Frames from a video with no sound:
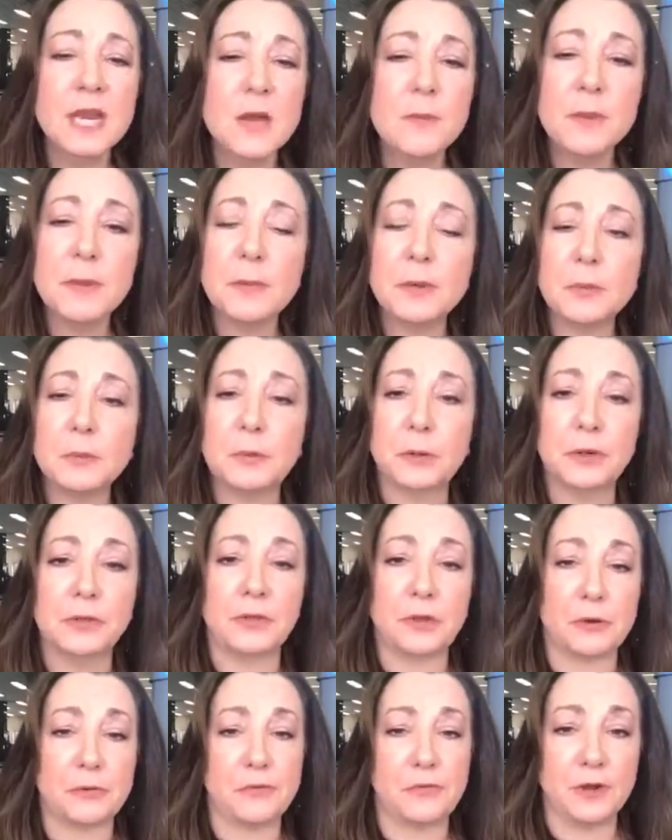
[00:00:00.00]
not be able to
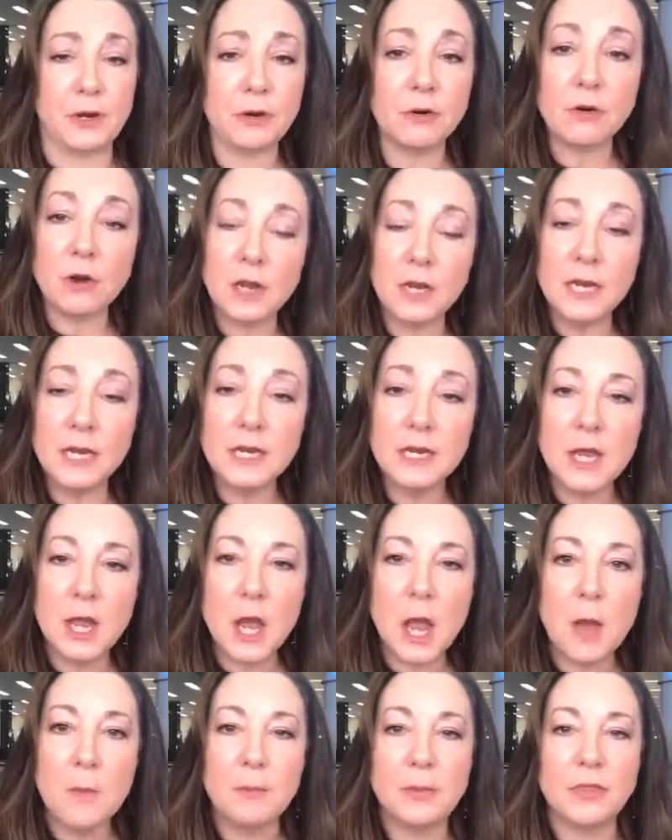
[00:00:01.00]
put their finger on it,
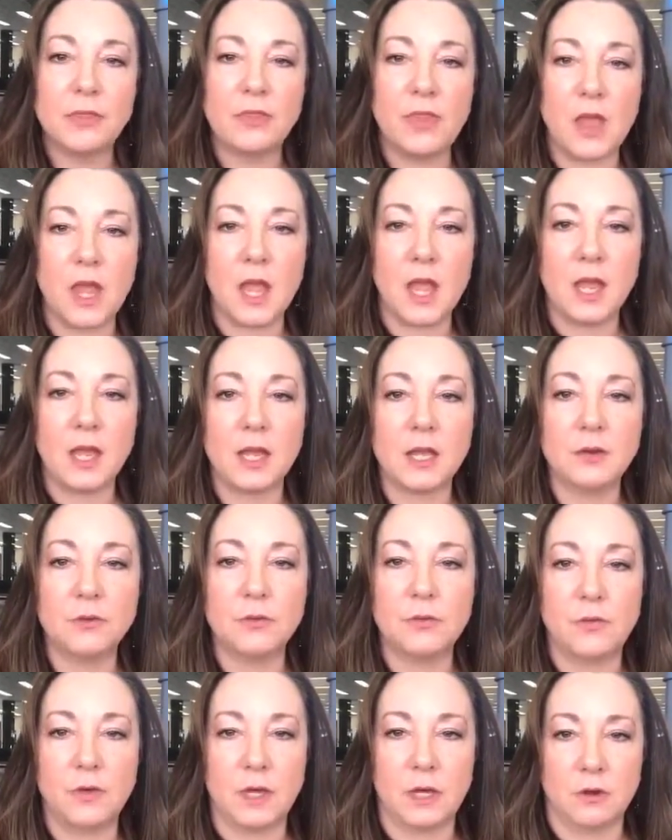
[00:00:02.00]
but they can
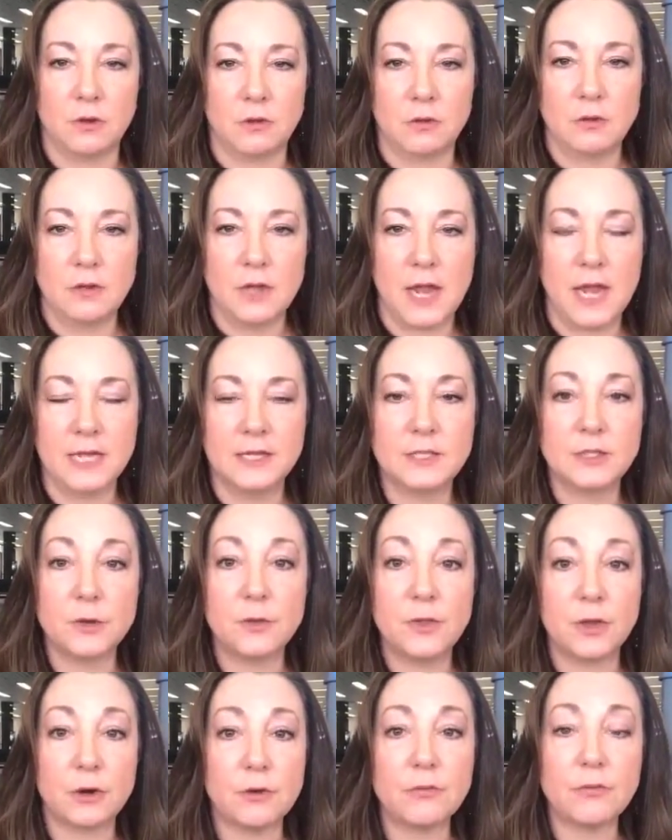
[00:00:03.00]
feel. And so
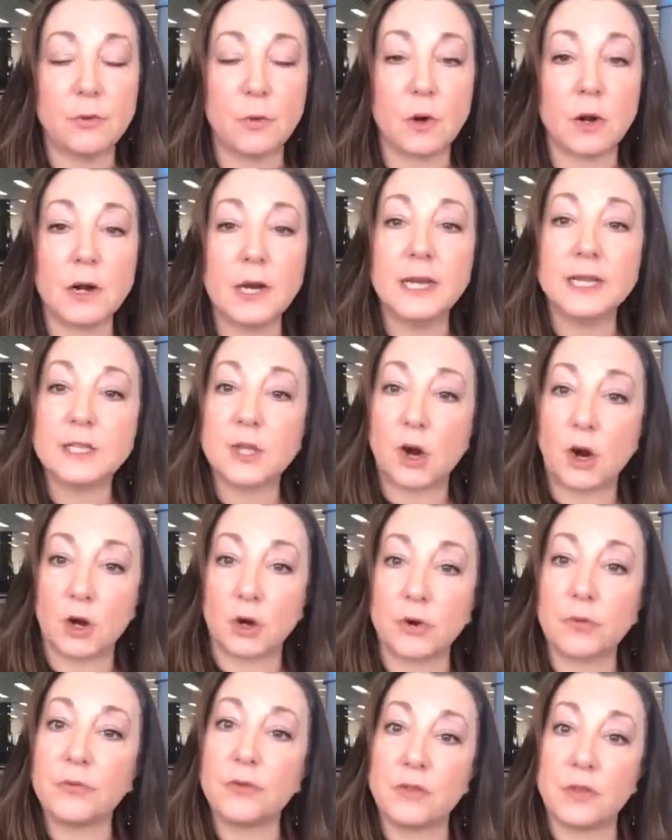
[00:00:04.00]
therefore, it's
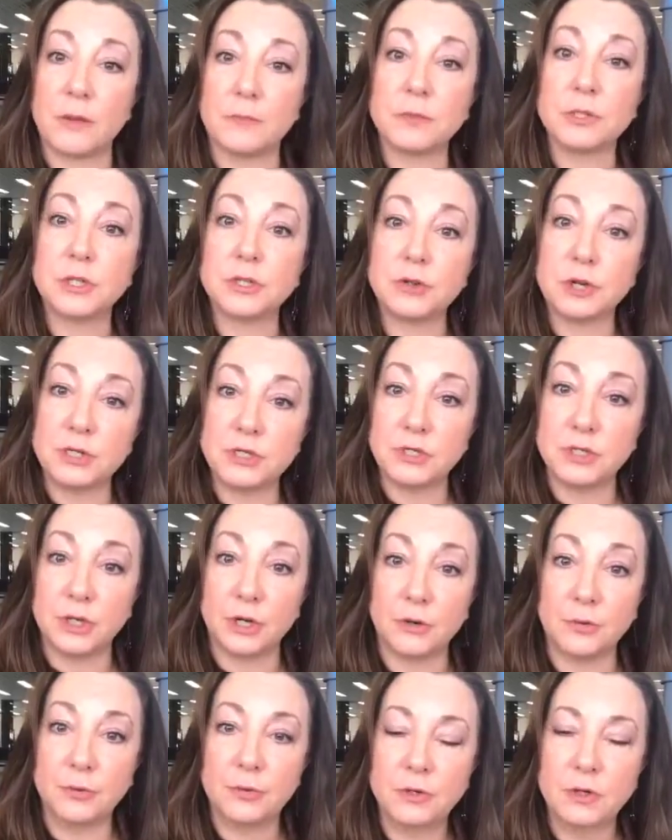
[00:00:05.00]
harder for them to trust
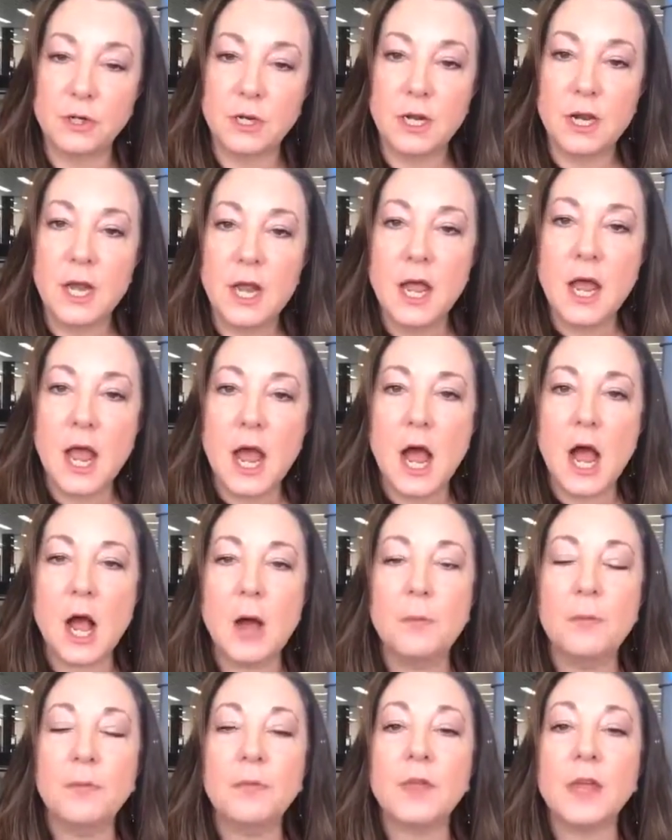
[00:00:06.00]
you.
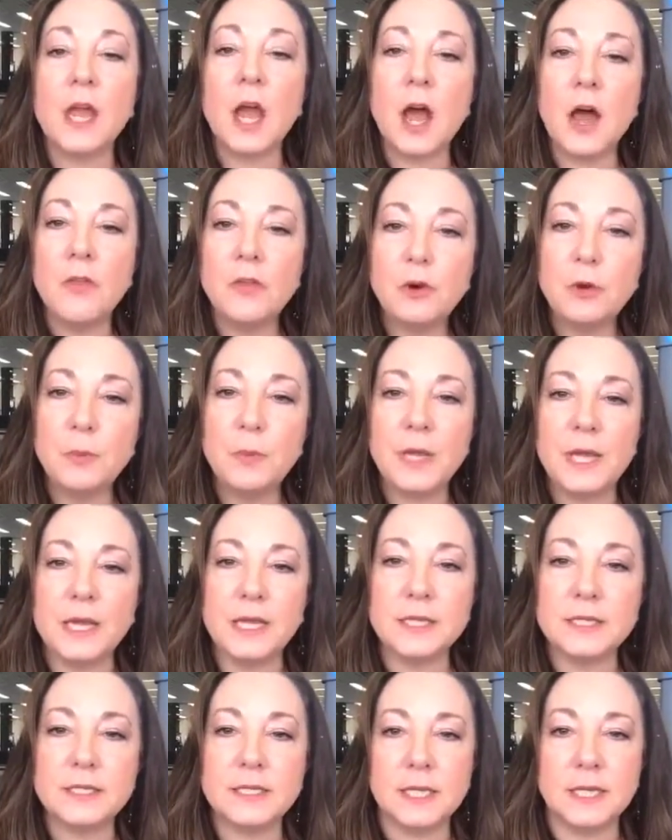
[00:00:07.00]
The other
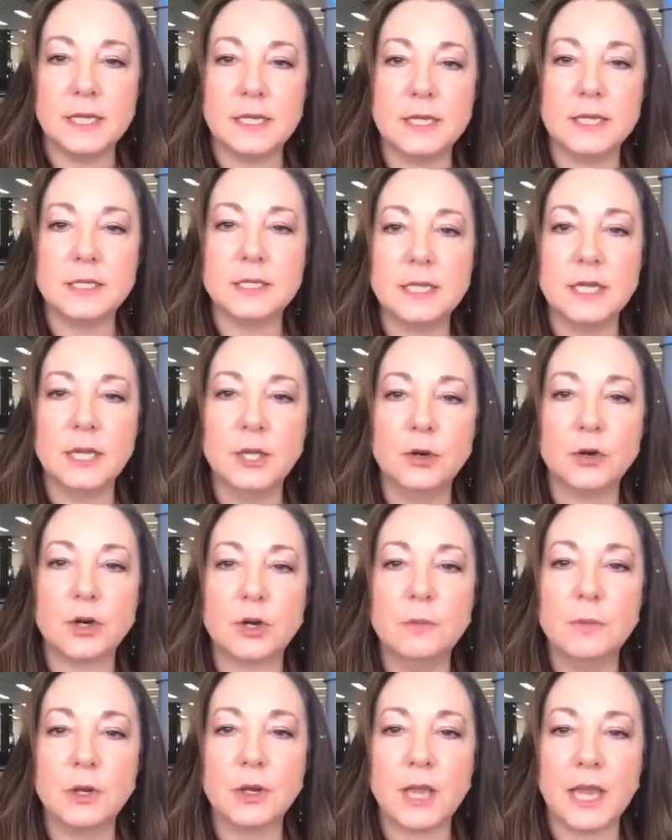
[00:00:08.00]
piece is in your
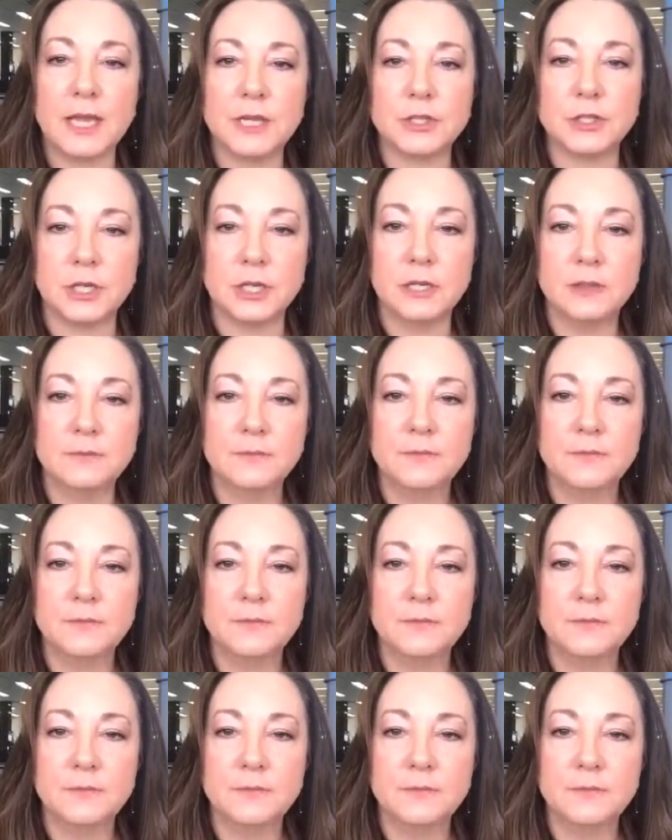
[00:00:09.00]
communication.